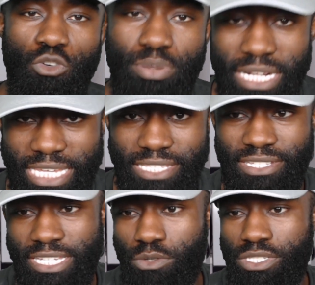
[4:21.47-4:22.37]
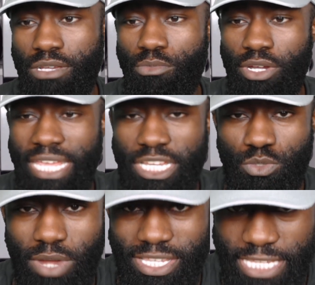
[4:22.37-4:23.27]
your place to tell someone
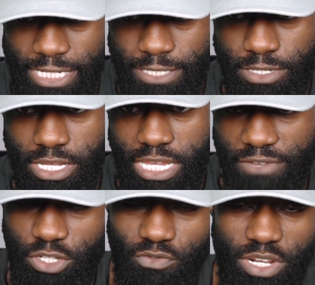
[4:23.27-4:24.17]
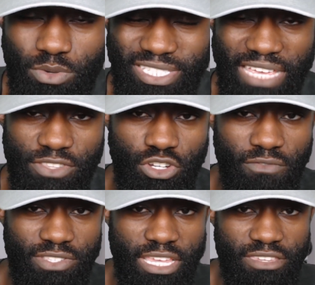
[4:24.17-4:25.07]
X, Y, Z. If she really wants to have this
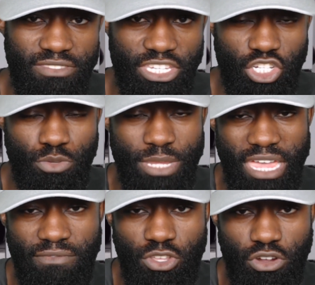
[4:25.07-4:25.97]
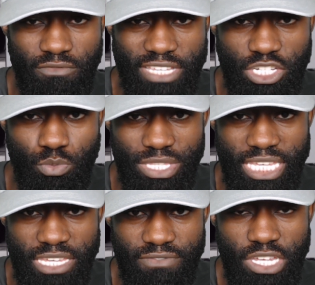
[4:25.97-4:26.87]
conversation, then she should be having the conversation
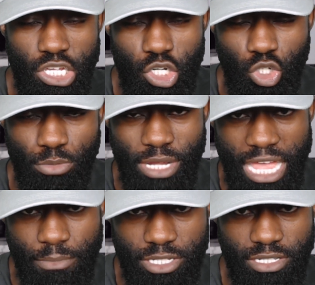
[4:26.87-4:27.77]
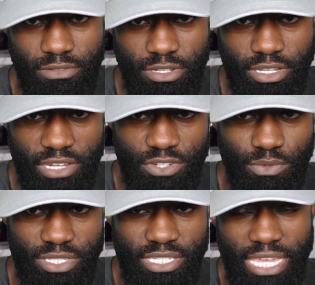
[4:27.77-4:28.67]
with Yve, not Mohamed. If she
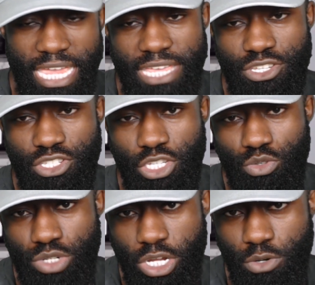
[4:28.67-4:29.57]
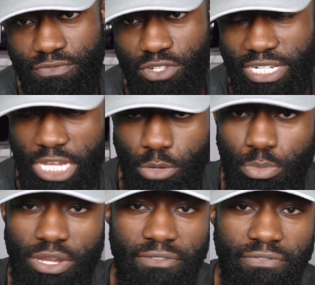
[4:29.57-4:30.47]
wants to say, hey, just so you know, if you need
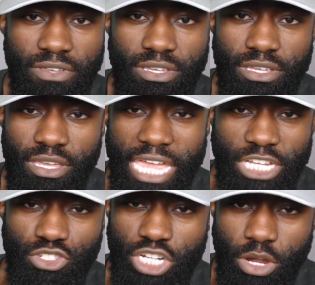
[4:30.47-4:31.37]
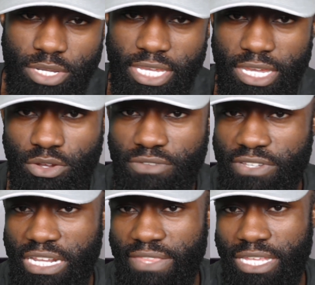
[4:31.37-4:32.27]
help with extra childcare or
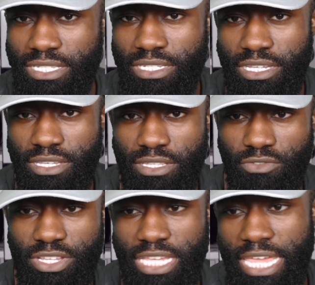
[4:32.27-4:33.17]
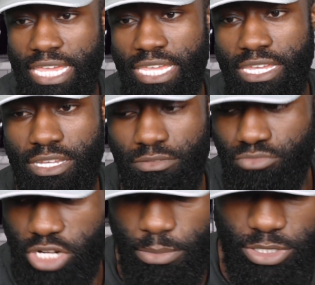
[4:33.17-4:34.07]
anything like that, there is a
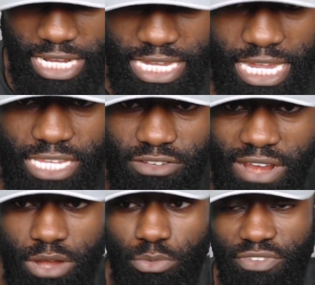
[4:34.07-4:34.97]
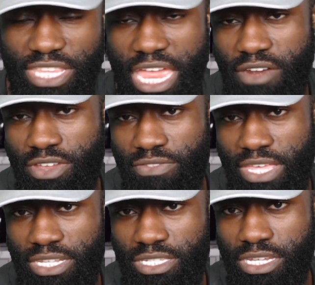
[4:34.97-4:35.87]
couple of daycares around within the area
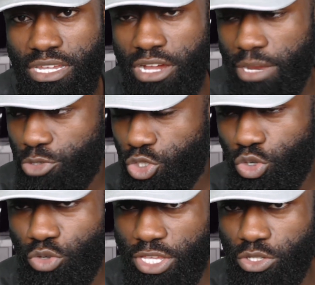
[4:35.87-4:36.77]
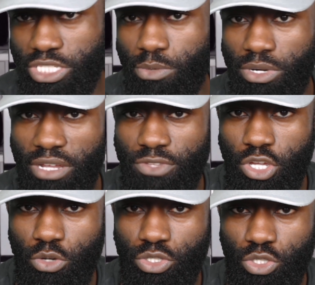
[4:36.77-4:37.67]
that I'm sure that your son would love to
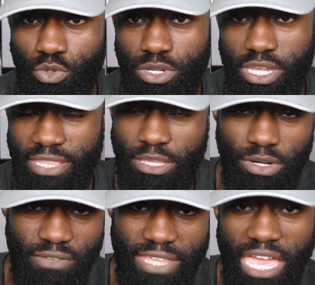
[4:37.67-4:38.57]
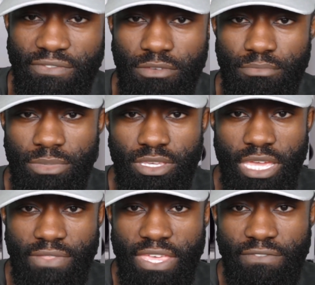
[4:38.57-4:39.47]
go to, and they would love to have him,
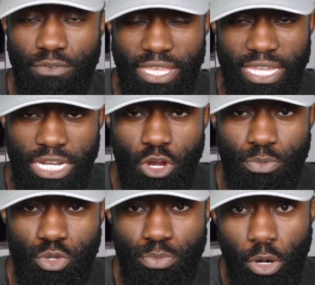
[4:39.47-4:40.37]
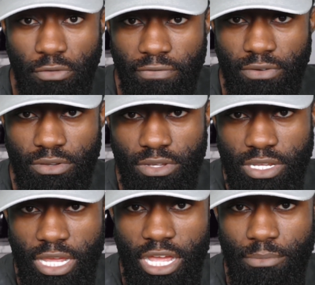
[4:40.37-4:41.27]
and therefore that can help you both,
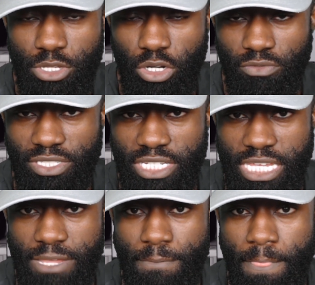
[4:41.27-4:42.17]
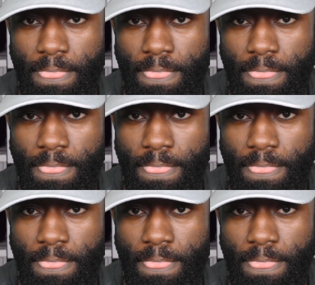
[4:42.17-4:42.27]
you know, obviously